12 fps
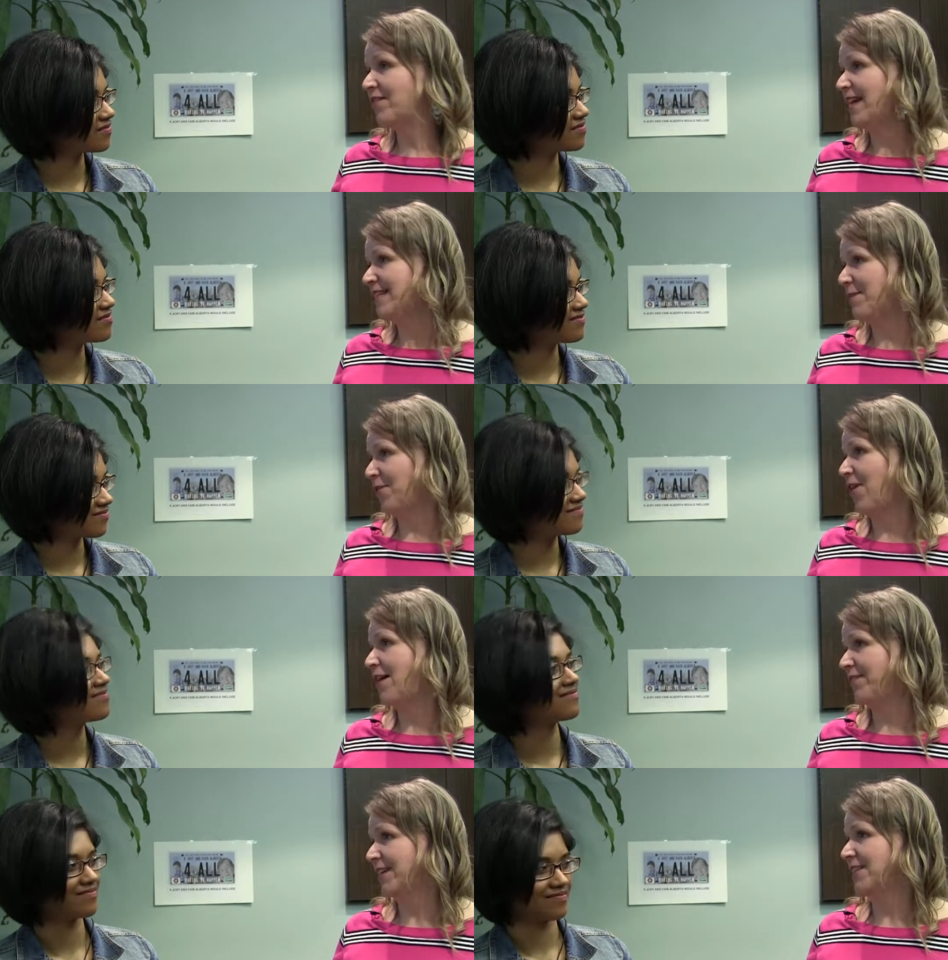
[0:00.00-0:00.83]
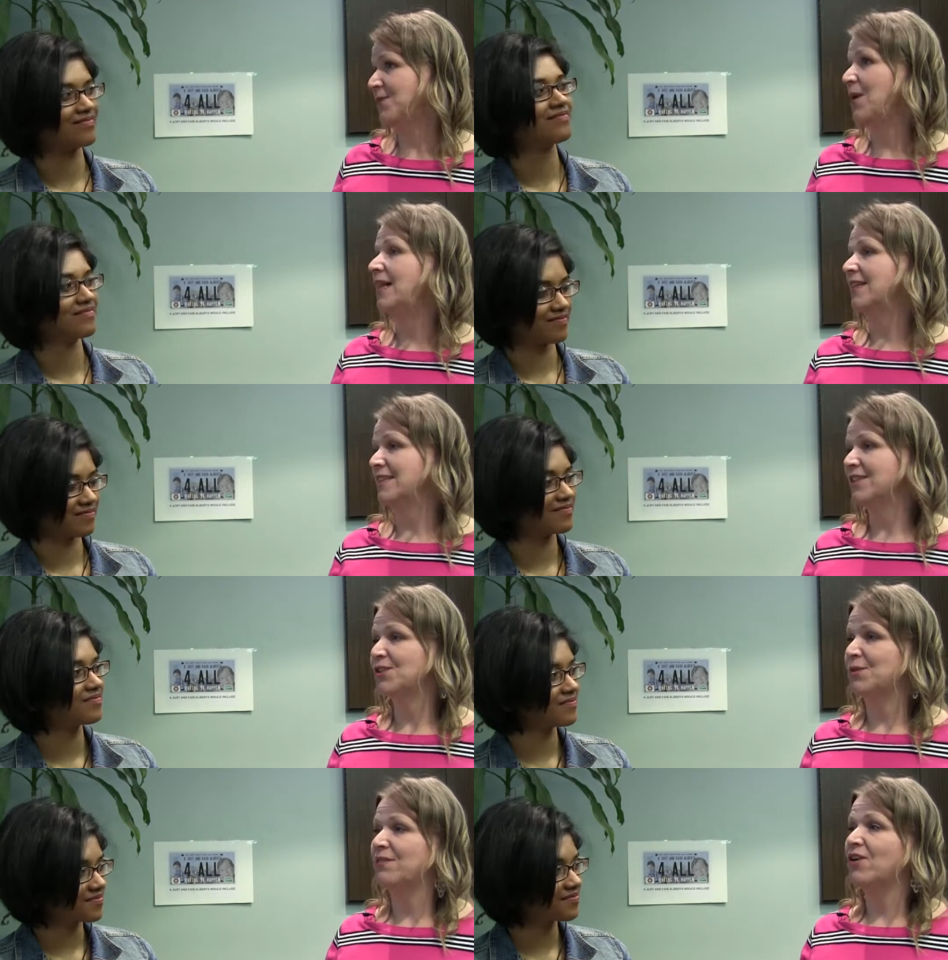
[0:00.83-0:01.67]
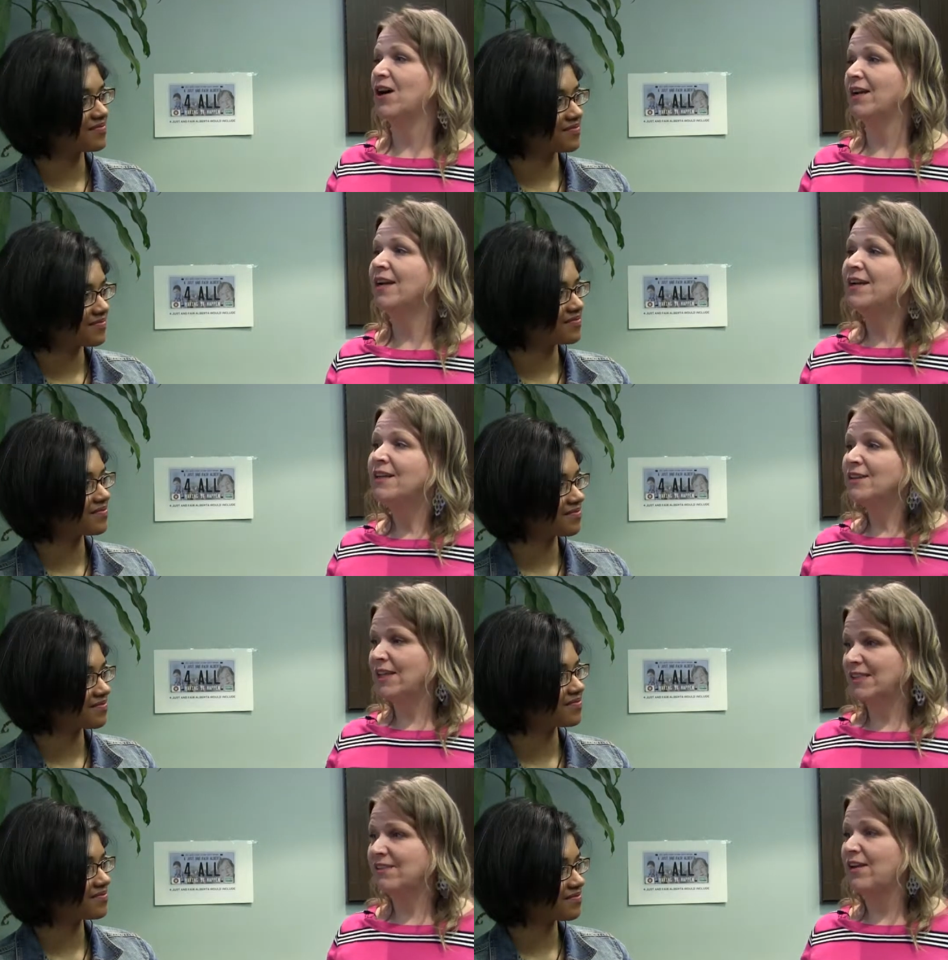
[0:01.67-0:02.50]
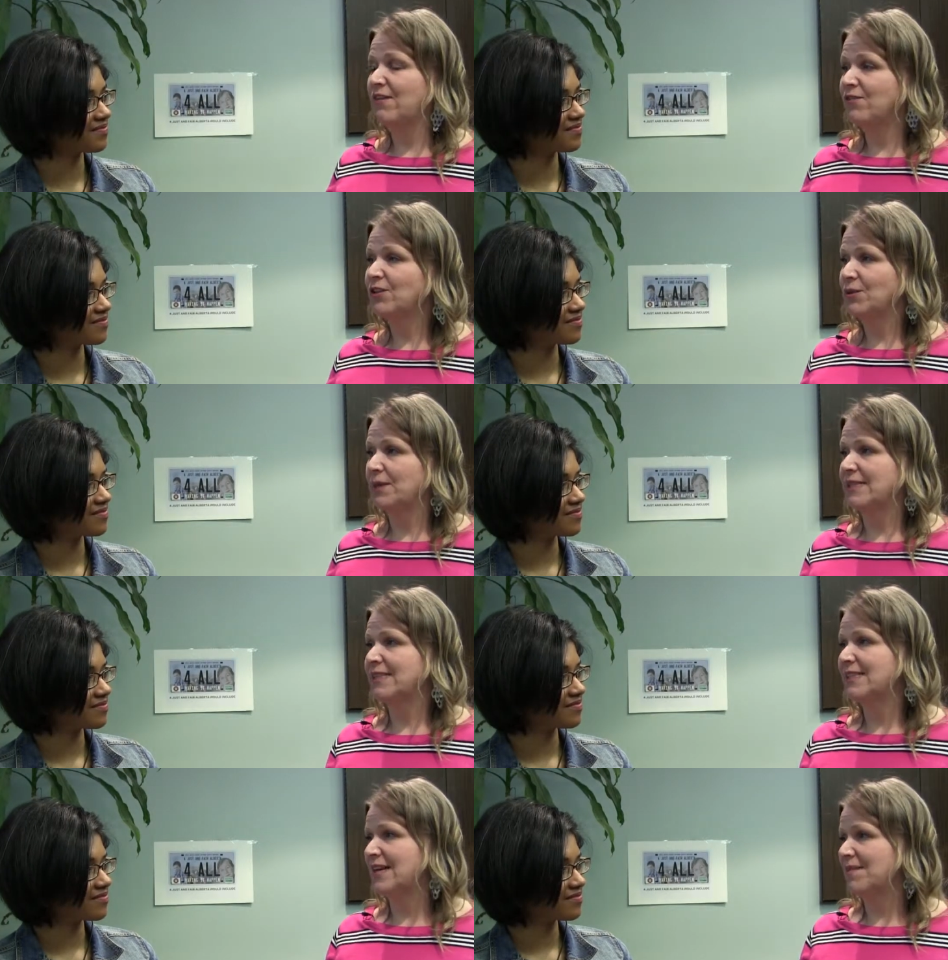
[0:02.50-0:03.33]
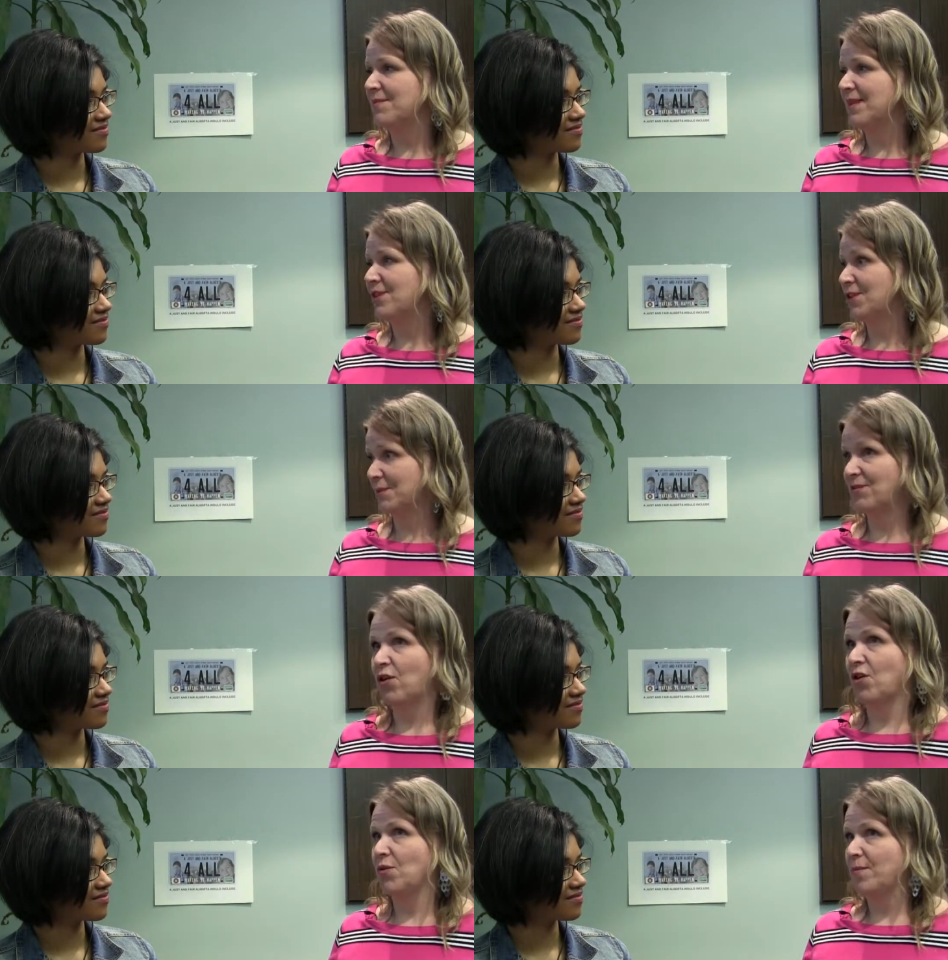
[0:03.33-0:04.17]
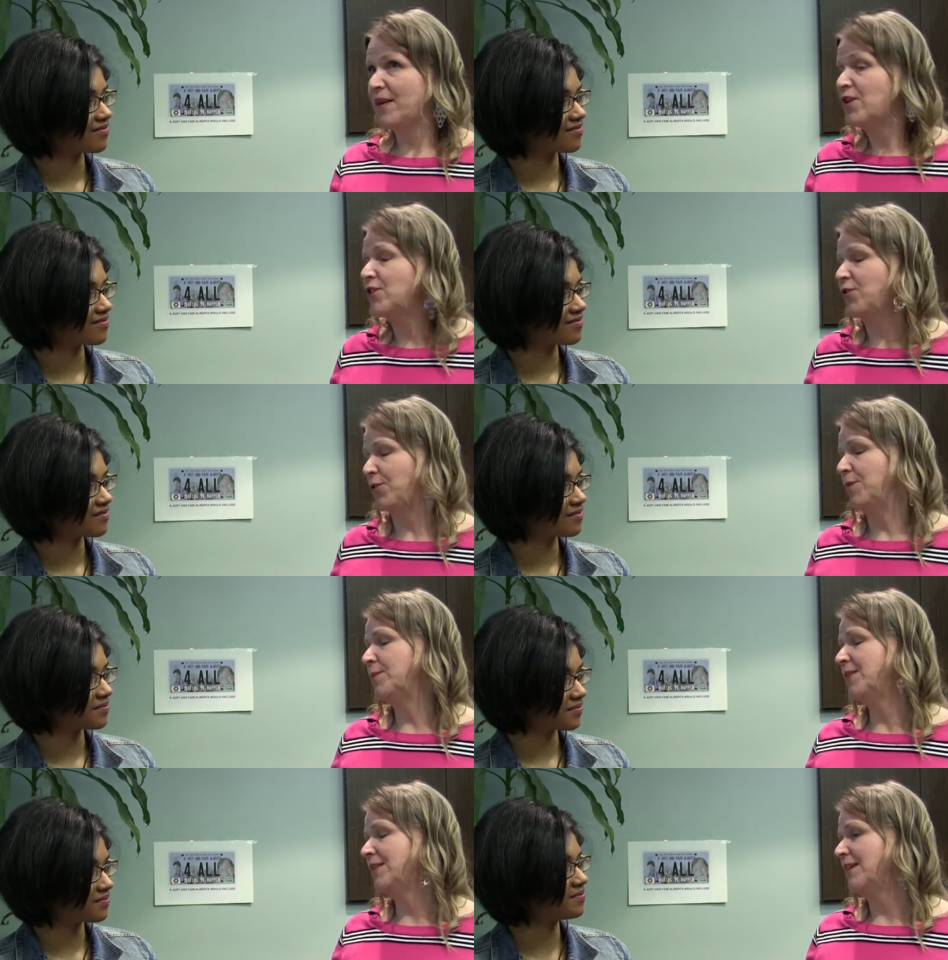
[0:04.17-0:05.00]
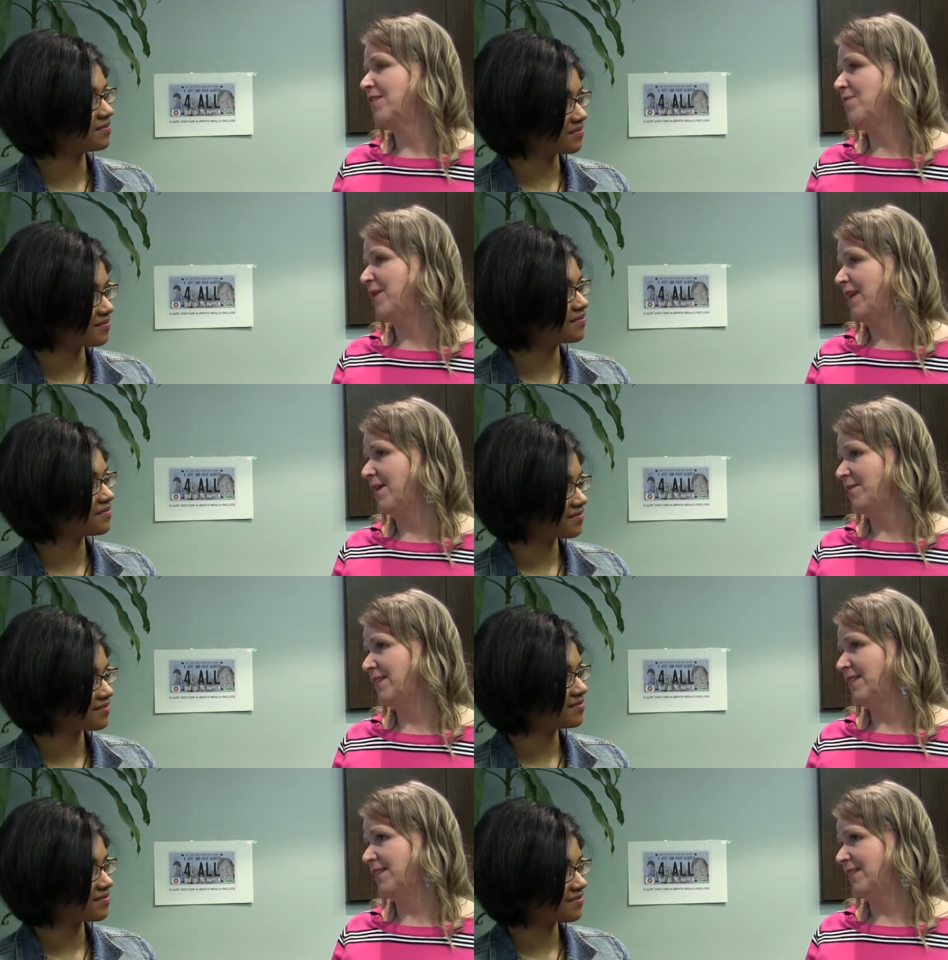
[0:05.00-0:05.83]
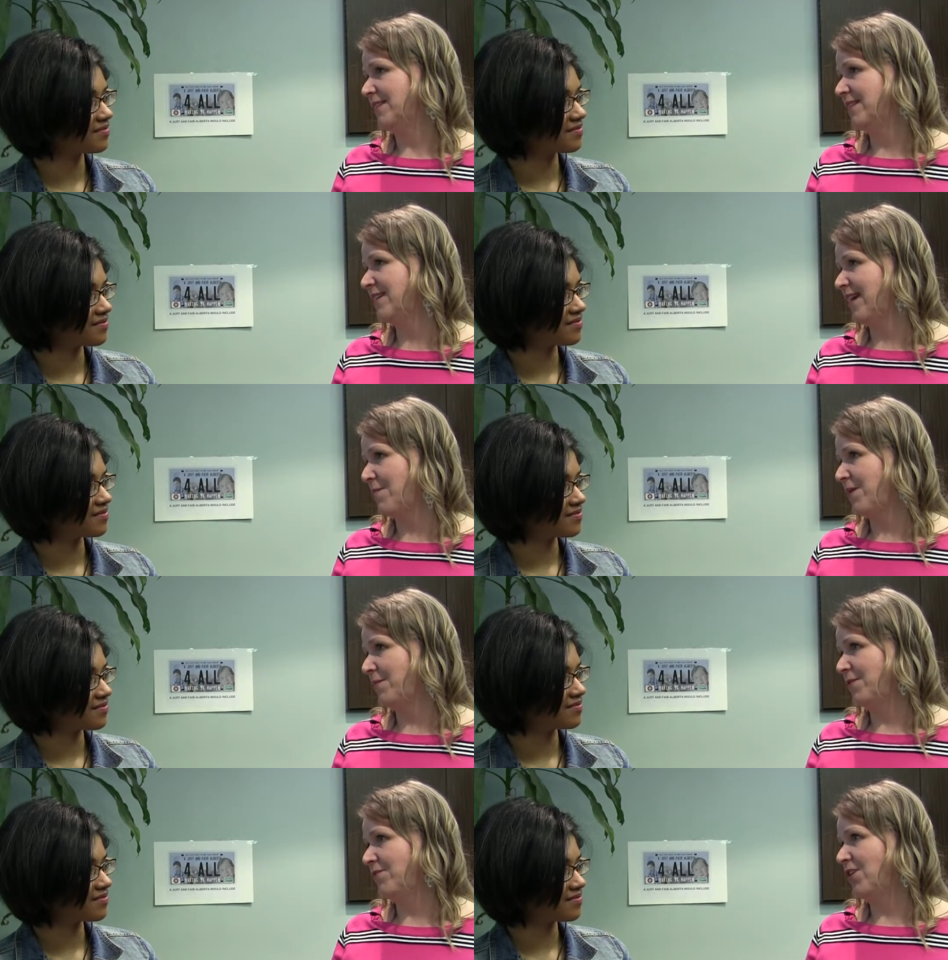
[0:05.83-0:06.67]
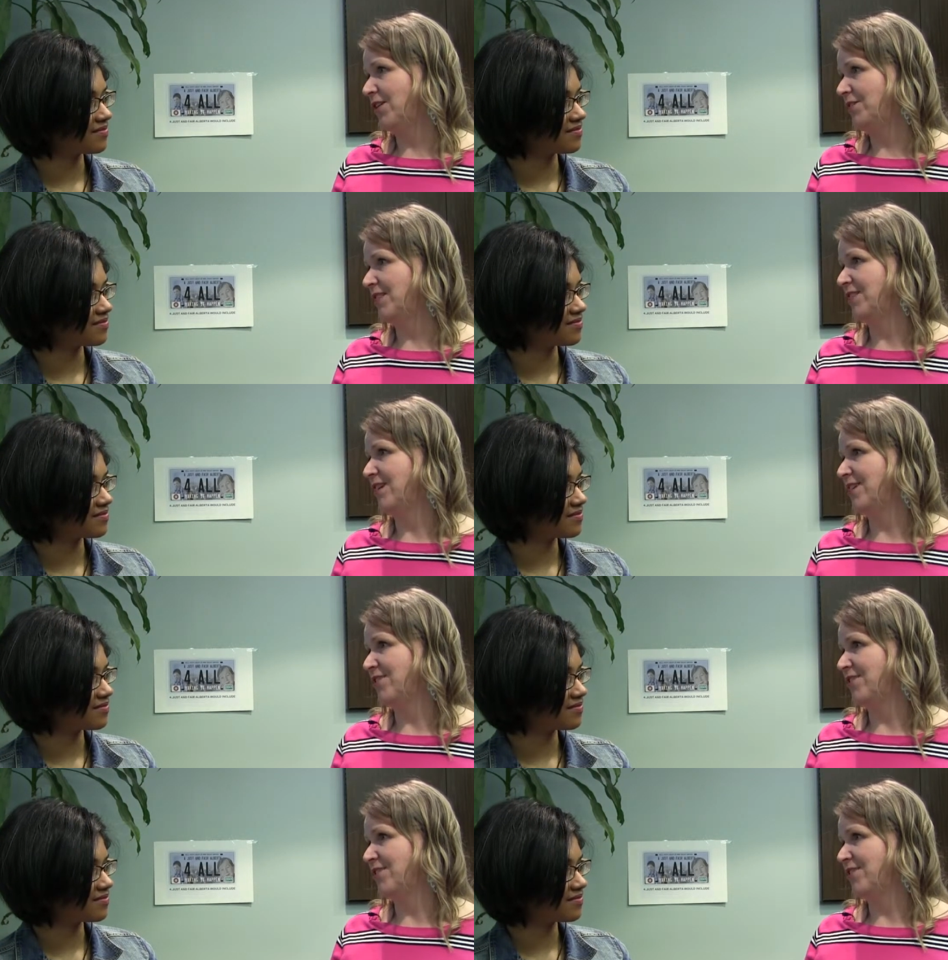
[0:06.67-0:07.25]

Speaker 1: of that demographic as well, and so we've got lots of influence in terms of our own peer groups of being able to get people involved and